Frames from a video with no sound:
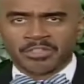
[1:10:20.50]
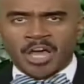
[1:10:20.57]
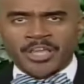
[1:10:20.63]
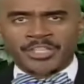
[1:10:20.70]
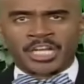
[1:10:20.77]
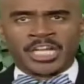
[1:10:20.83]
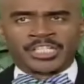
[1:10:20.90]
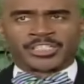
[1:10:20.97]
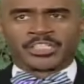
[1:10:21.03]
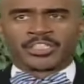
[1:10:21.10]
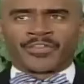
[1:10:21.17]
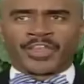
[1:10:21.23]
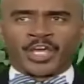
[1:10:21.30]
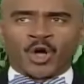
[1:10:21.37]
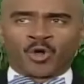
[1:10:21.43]
Are you listening
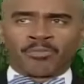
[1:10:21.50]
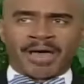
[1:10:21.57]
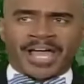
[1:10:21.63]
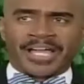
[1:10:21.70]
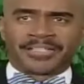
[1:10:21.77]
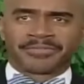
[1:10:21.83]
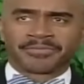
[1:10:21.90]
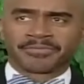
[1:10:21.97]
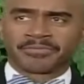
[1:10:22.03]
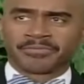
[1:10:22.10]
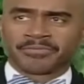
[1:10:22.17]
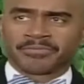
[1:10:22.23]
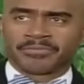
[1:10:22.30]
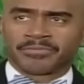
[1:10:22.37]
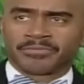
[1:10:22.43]
to the old man? That's
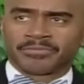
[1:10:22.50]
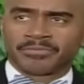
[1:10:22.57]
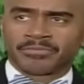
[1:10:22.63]
right.